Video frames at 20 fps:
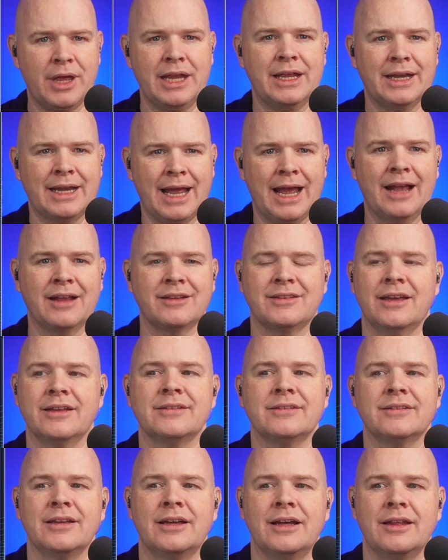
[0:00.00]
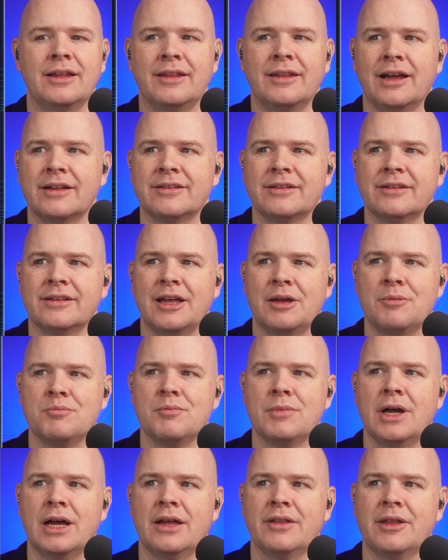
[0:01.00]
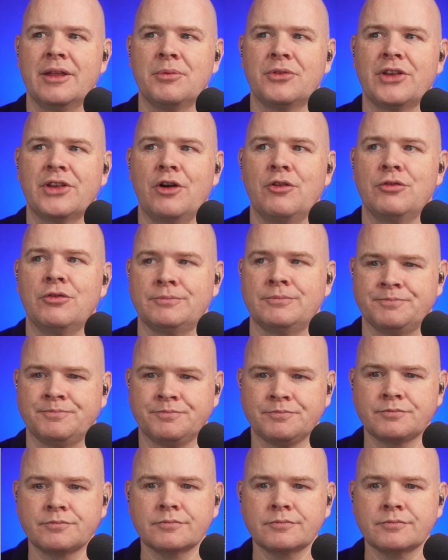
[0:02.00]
They can access that themselves.